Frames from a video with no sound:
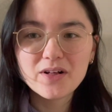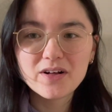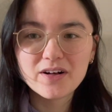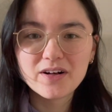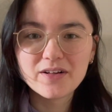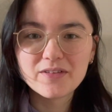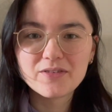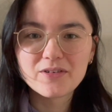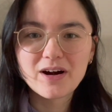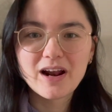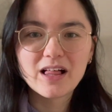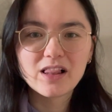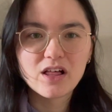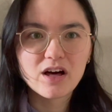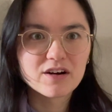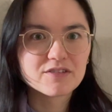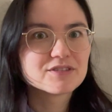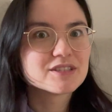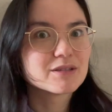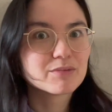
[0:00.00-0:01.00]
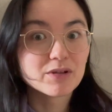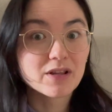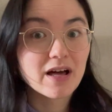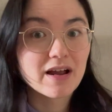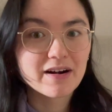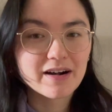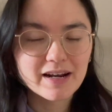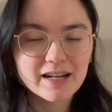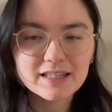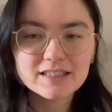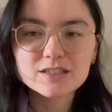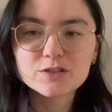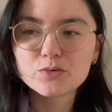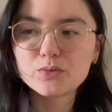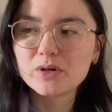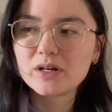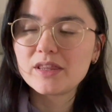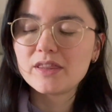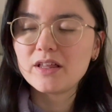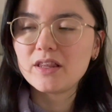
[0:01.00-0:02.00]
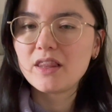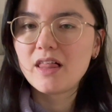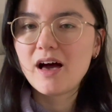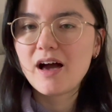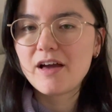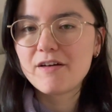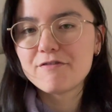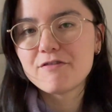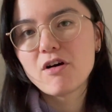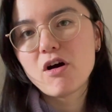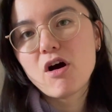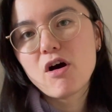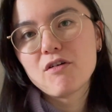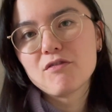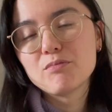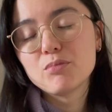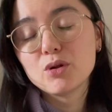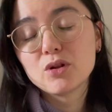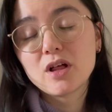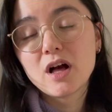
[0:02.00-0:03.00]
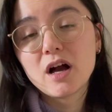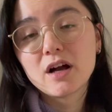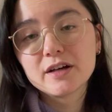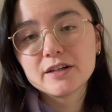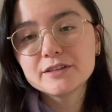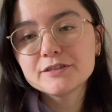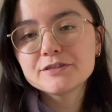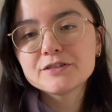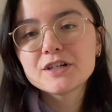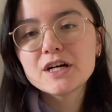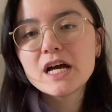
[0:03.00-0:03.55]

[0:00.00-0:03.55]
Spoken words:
There are a lot of similarities with the life of Bulgakov,